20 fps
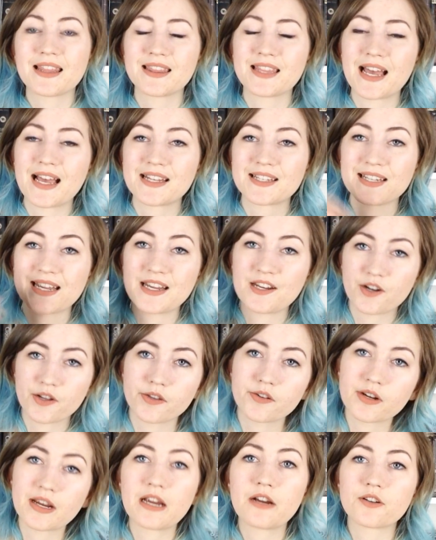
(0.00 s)
that
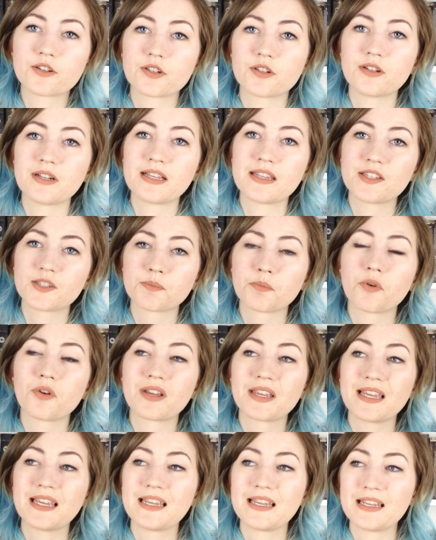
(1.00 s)
another character in this
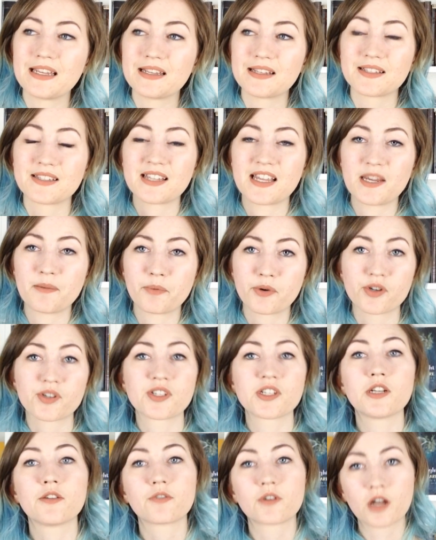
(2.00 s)
book is a
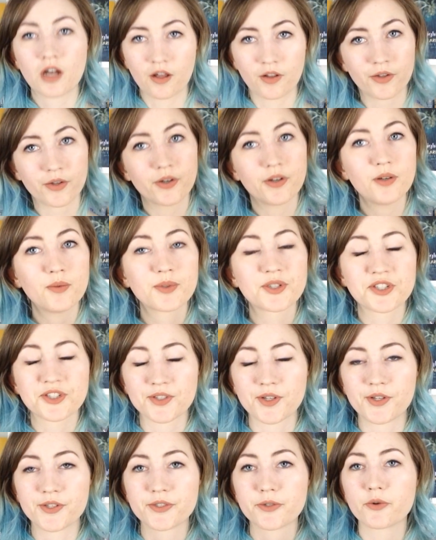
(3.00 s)
person of color, which is
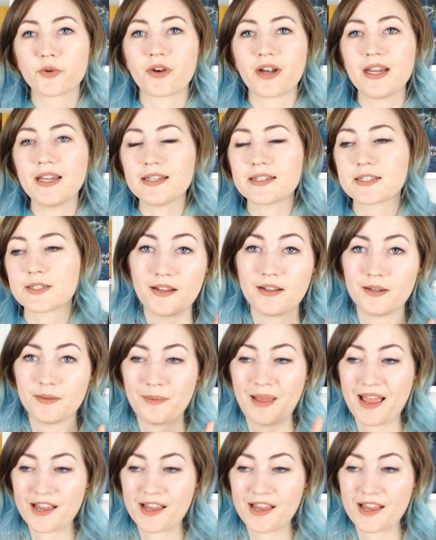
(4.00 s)
also great. Um,